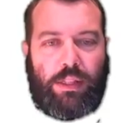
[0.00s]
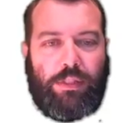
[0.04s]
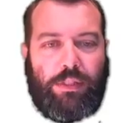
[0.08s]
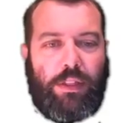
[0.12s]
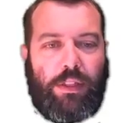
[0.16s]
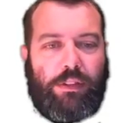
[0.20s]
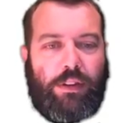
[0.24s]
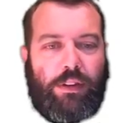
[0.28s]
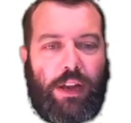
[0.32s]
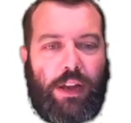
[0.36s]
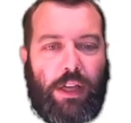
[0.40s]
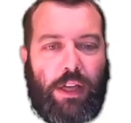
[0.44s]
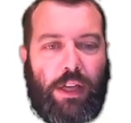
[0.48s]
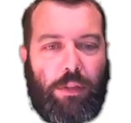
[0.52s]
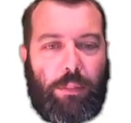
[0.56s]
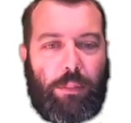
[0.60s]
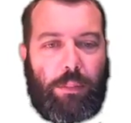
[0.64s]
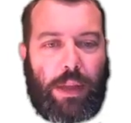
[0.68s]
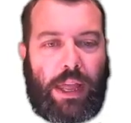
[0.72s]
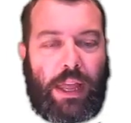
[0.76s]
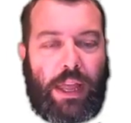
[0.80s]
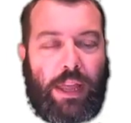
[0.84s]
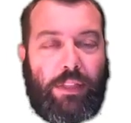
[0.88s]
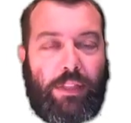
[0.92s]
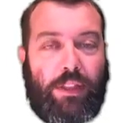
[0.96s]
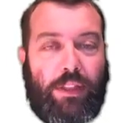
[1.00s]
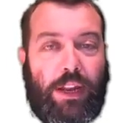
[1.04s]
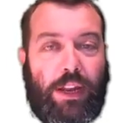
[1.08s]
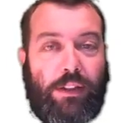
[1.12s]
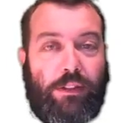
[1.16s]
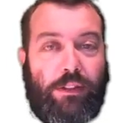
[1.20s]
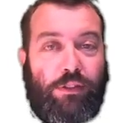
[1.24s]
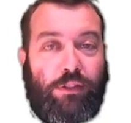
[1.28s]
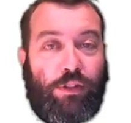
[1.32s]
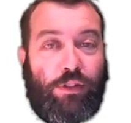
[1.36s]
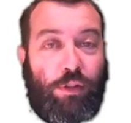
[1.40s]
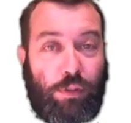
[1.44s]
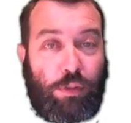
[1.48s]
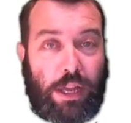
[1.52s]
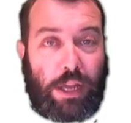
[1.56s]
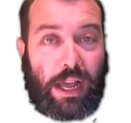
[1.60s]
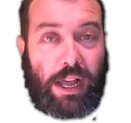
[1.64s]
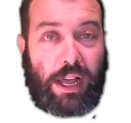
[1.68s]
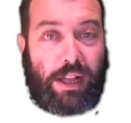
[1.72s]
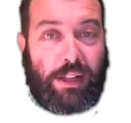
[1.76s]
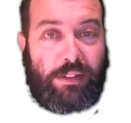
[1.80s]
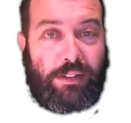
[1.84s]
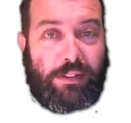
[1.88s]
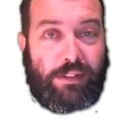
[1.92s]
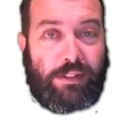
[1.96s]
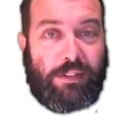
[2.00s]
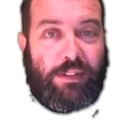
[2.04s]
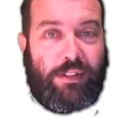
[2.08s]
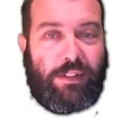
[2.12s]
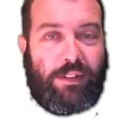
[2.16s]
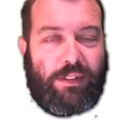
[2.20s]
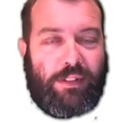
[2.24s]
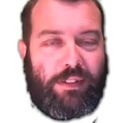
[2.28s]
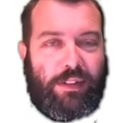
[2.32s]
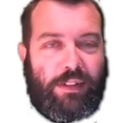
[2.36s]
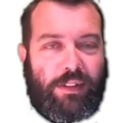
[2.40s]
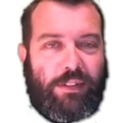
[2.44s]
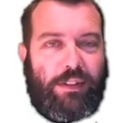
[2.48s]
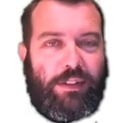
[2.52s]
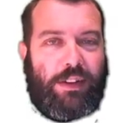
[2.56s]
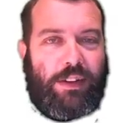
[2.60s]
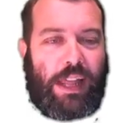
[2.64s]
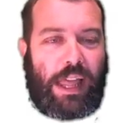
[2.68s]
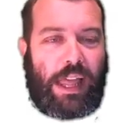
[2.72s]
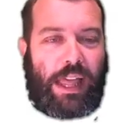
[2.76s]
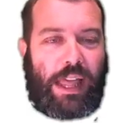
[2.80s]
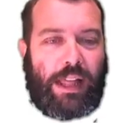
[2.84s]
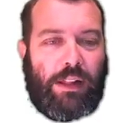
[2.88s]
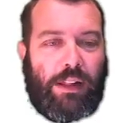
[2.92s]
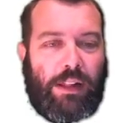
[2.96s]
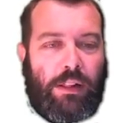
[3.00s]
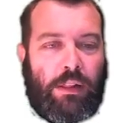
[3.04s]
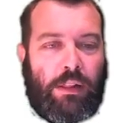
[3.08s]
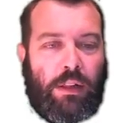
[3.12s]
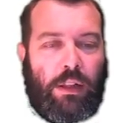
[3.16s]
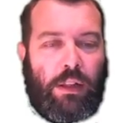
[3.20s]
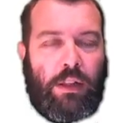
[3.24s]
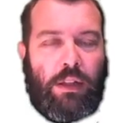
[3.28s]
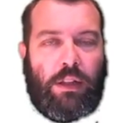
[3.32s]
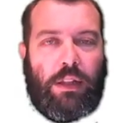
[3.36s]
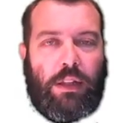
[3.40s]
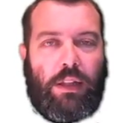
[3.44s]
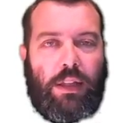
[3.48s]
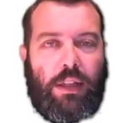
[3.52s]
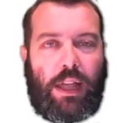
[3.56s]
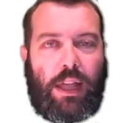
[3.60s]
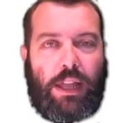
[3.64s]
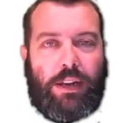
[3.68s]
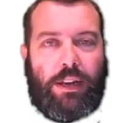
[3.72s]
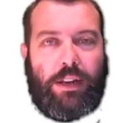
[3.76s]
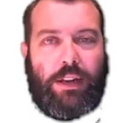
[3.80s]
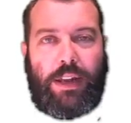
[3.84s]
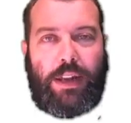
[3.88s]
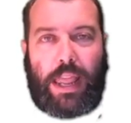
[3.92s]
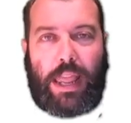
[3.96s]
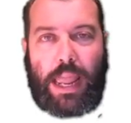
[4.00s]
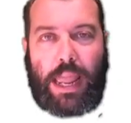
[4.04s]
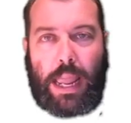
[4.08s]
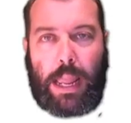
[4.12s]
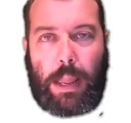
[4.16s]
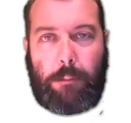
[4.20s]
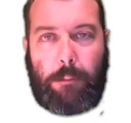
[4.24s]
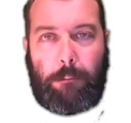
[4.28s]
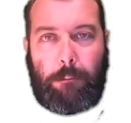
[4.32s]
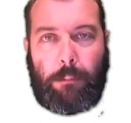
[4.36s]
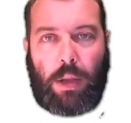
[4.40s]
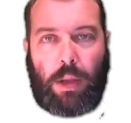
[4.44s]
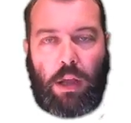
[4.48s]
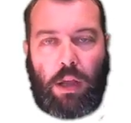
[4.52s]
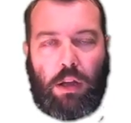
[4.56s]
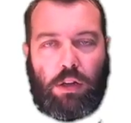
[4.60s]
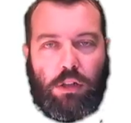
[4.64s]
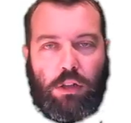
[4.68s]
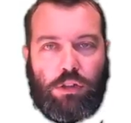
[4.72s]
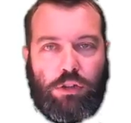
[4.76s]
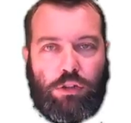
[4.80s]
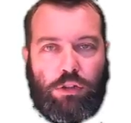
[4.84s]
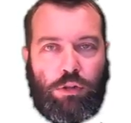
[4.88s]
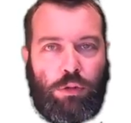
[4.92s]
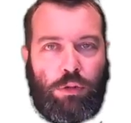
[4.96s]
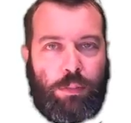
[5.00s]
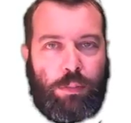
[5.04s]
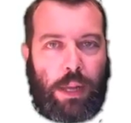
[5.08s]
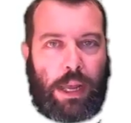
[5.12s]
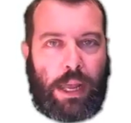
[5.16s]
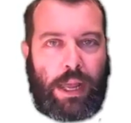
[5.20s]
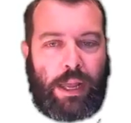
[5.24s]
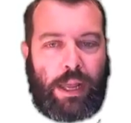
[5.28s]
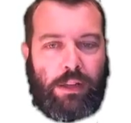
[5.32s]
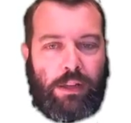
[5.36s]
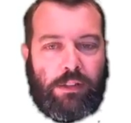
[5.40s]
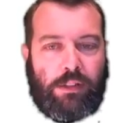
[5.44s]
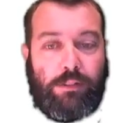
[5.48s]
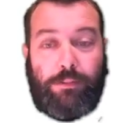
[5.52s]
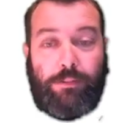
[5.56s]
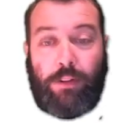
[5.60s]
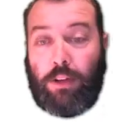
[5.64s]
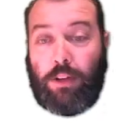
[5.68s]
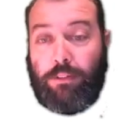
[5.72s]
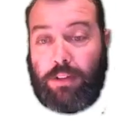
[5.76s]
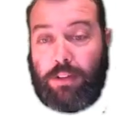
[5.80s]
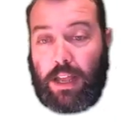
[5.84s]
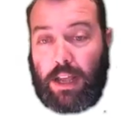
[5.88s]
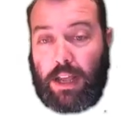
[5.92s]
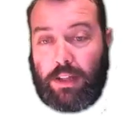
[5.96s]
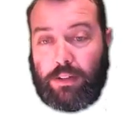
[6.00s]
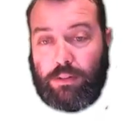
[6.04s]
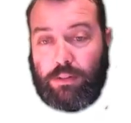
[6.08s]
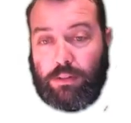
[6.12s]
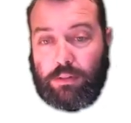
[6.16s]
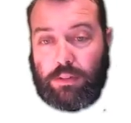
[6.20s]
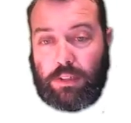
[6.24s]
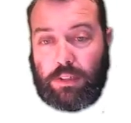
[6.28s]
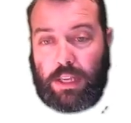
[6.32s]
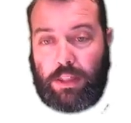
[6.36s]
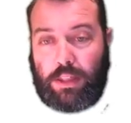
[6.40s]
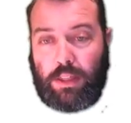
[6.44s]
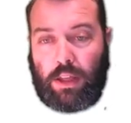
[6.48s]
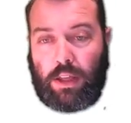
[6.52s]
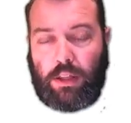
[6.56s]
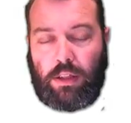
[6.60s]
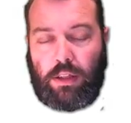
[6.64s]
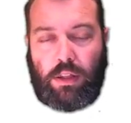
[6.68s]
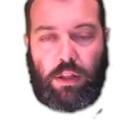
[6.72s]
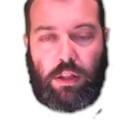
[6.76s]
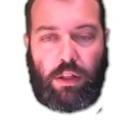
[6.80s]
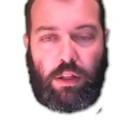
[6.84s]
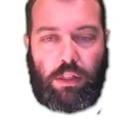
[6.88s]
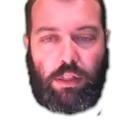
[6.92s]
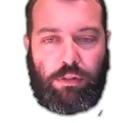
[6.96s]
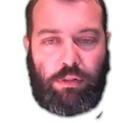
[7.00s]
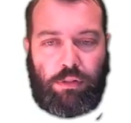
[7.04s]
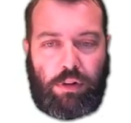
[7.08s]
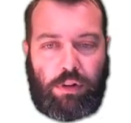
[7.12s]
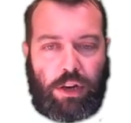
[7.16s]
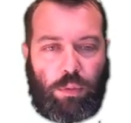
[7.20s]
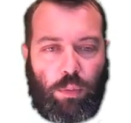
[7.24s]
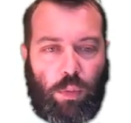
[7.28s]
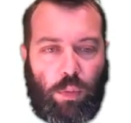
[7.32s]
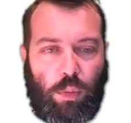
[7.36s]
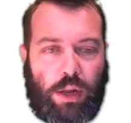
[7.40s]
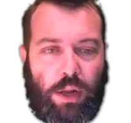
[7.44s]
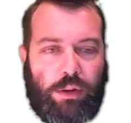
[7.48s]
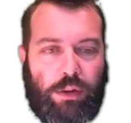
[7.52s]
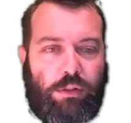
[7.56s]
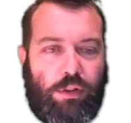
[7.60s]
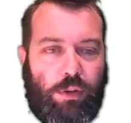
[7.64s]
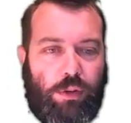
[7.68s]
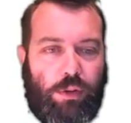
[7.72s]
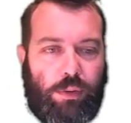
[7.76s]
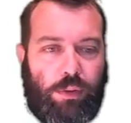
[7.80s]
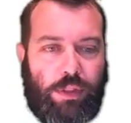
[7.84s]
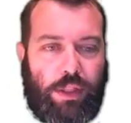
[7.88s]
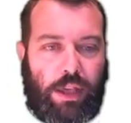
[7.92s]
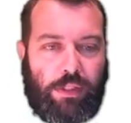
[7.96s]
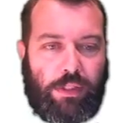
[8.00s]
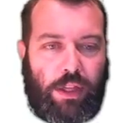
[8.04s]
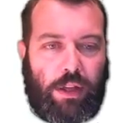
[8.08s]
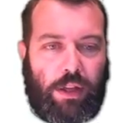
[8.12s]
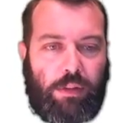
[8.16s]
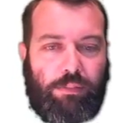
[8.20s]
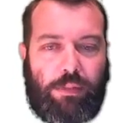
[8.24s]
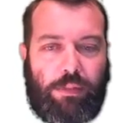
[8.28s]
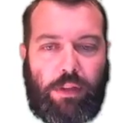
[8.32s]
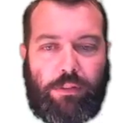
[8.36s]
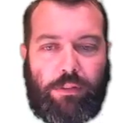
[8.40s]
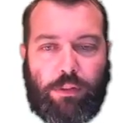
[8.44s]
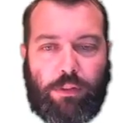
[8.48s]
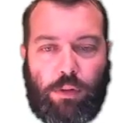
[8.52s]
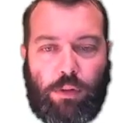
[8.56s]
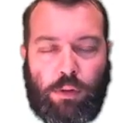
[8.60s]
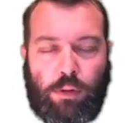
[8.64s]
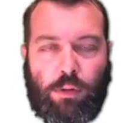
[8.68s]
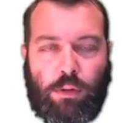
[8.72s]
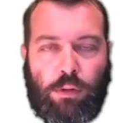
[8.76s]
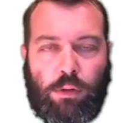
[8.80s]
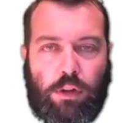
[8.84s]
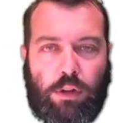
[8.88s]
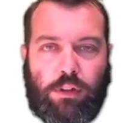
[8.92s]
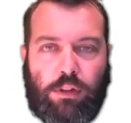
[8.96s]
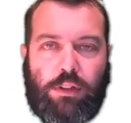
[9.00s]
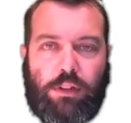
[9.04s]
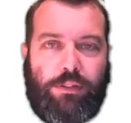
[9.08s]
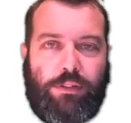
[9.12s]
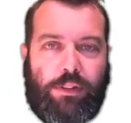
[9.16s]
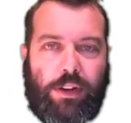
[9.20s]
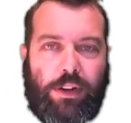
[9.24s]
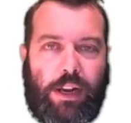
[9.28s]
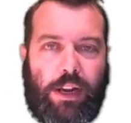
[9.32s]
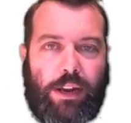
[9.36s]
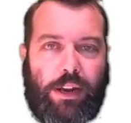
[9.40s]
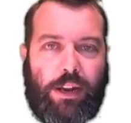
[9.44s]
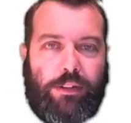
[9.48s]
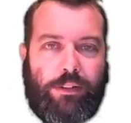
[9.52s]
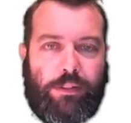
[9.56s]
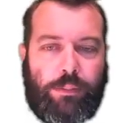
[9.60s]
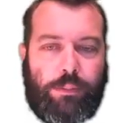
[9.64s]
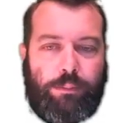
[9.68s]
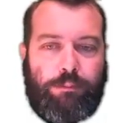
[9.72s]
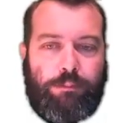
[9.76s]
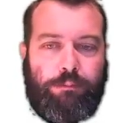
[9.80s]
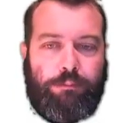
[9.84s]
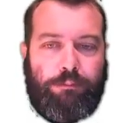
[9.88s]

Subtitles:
There's another bag that has 2 cards. It's an L and an M. I've got 2 bags, 5 cards altogether, 3 in one, 2 in the other. They've all got different letters.